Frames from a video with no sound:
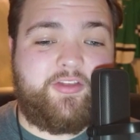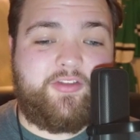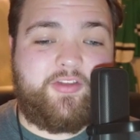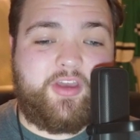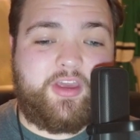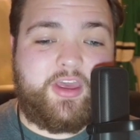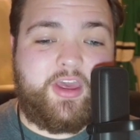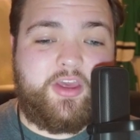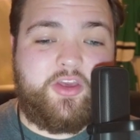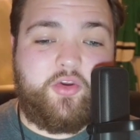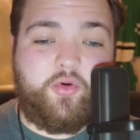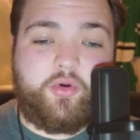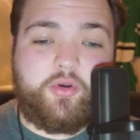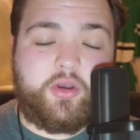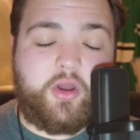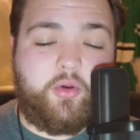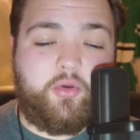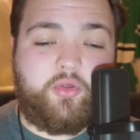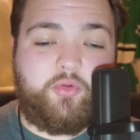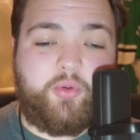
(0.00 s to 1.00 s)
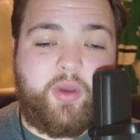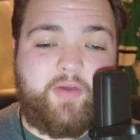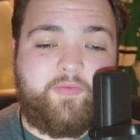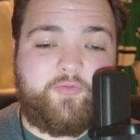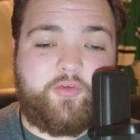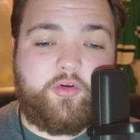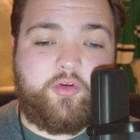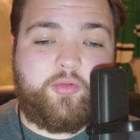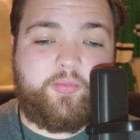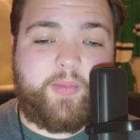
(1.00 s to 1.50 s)
to get your no-sweat
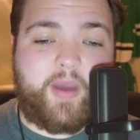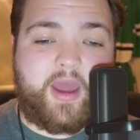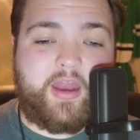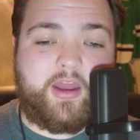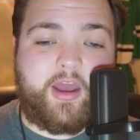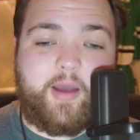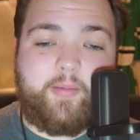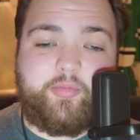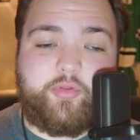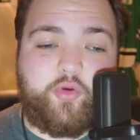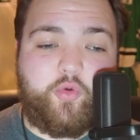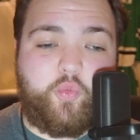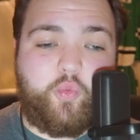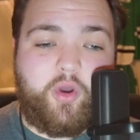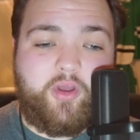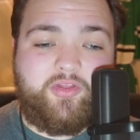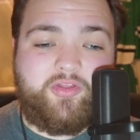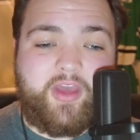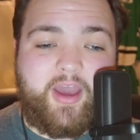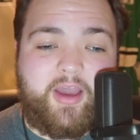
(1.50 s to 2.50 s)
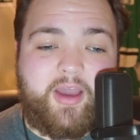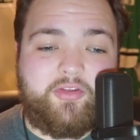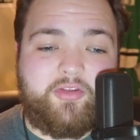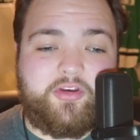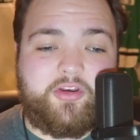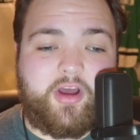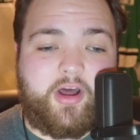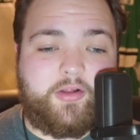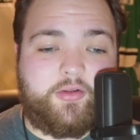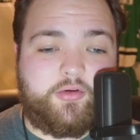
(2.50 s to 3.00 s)
first bet up to
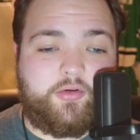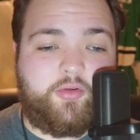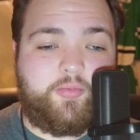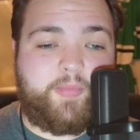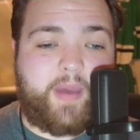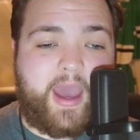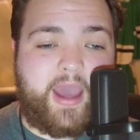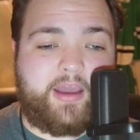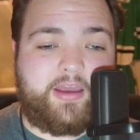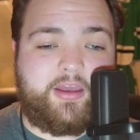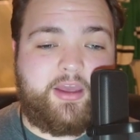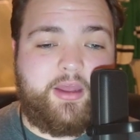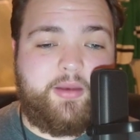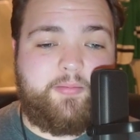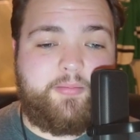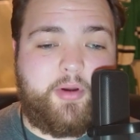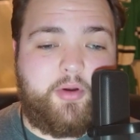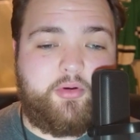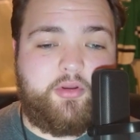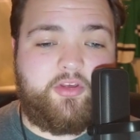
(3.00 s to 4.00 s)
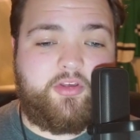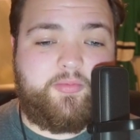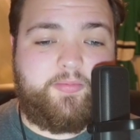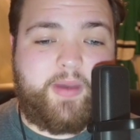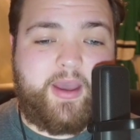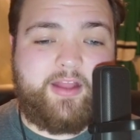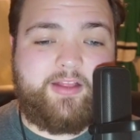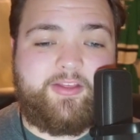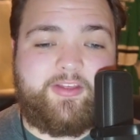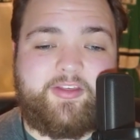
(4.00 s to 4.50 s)
$1,000 back in bonus
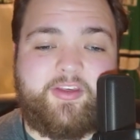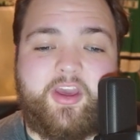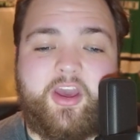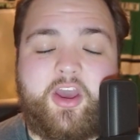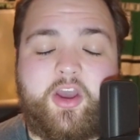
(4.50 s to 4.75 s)
bets